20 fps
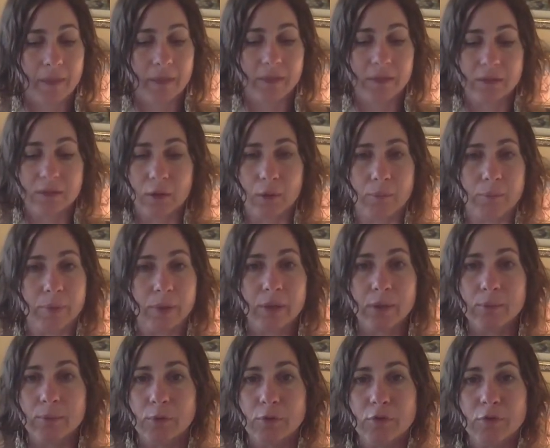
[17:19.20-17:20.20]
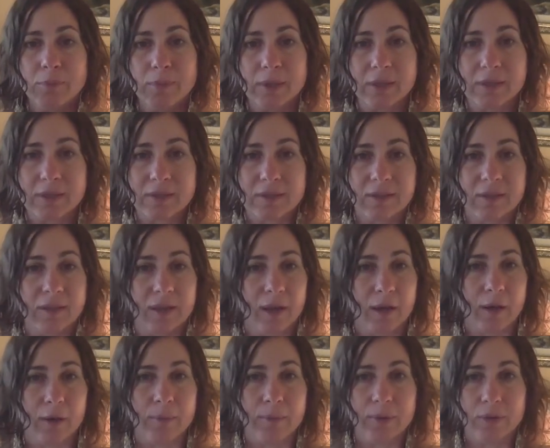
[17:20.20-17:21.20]
these are bigger movements, the
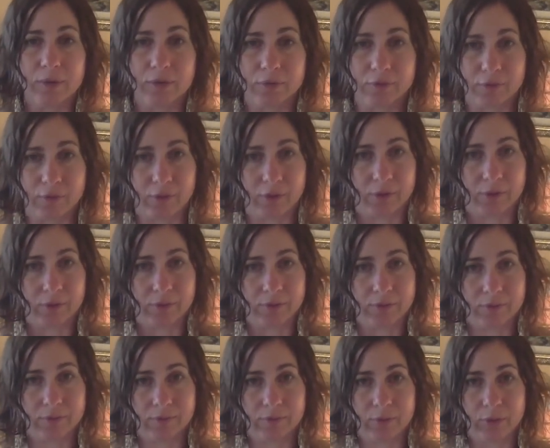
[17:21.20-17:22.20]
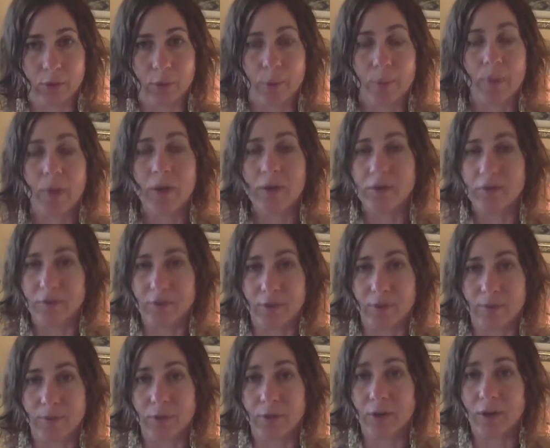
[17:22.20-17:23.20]
ebb and the flow. You are part of
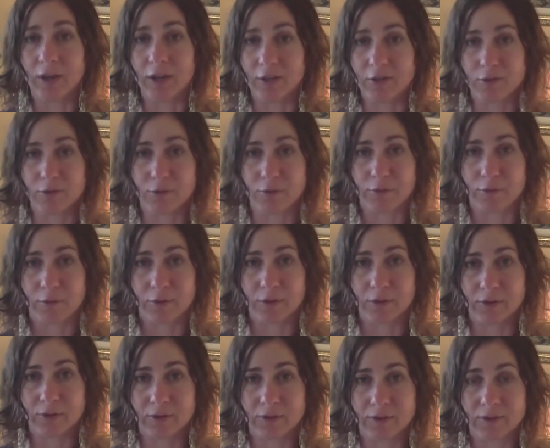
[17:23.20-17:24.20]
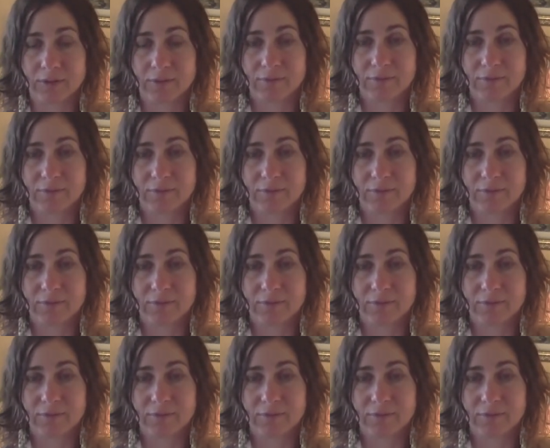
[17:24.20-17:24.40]
them. You're a natural force.